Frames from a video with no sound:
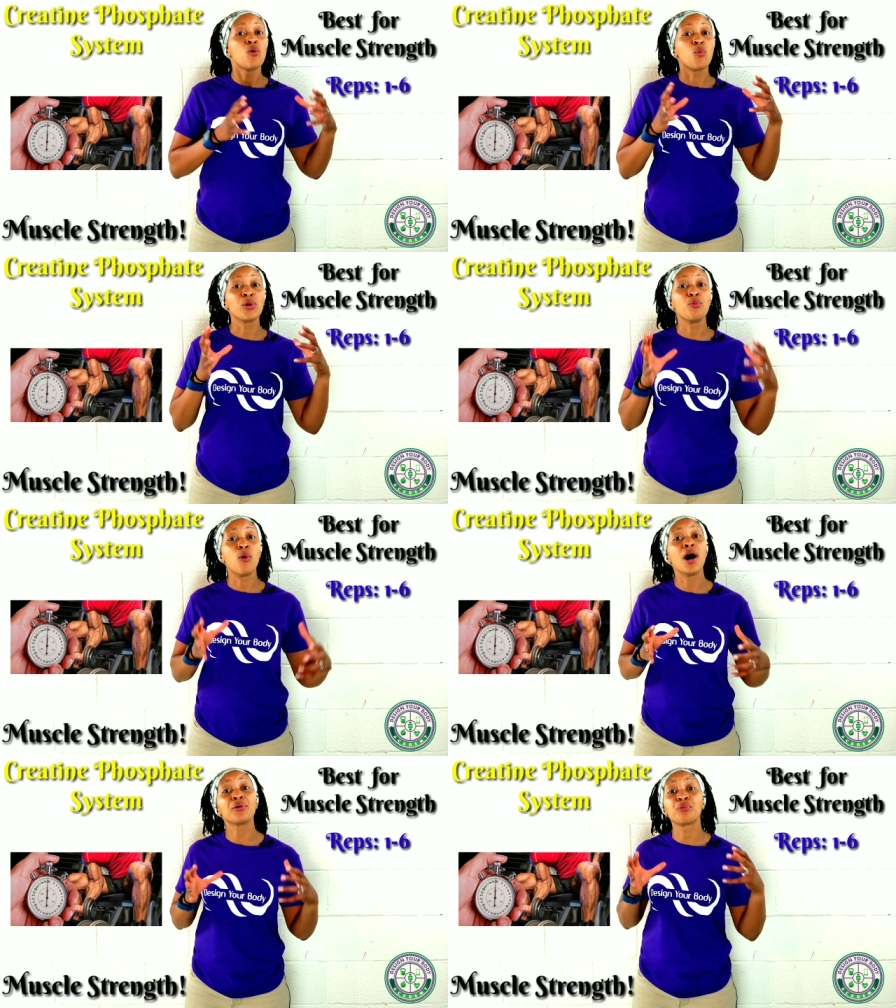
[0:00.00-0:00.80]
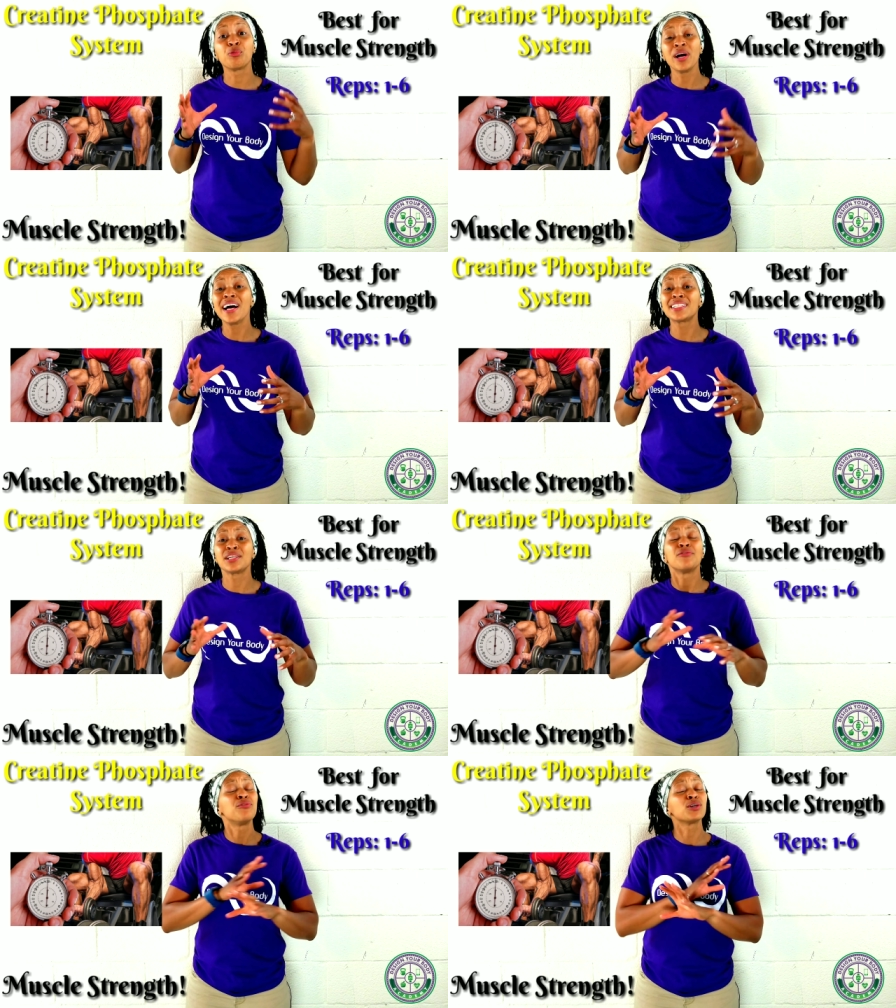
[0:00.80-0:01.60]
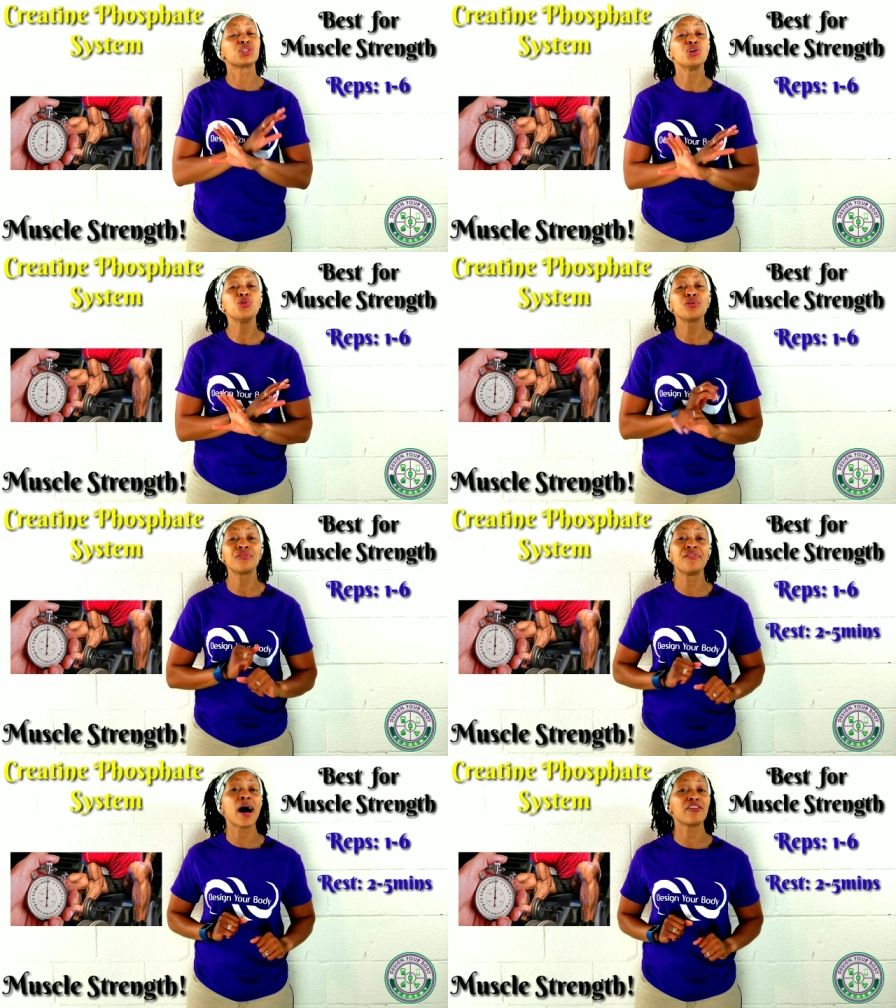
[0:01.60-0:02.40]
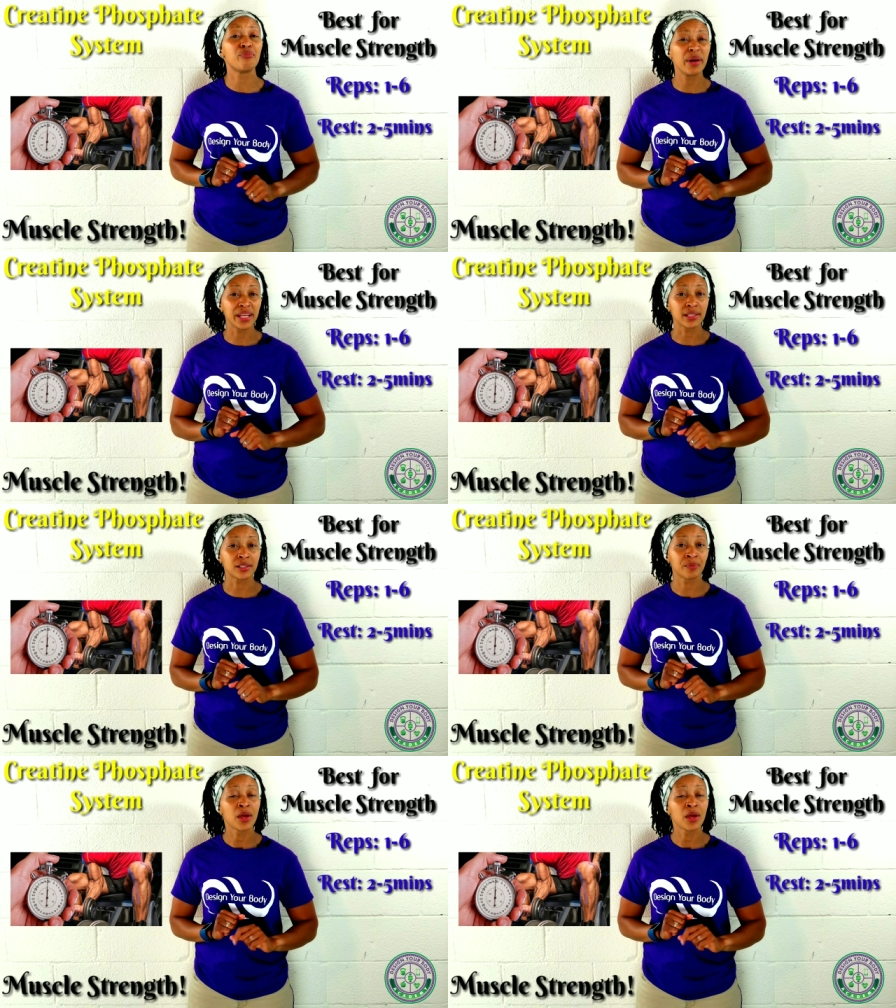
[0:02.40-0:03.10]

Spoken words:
we want to rest for 2 to 5 minutes.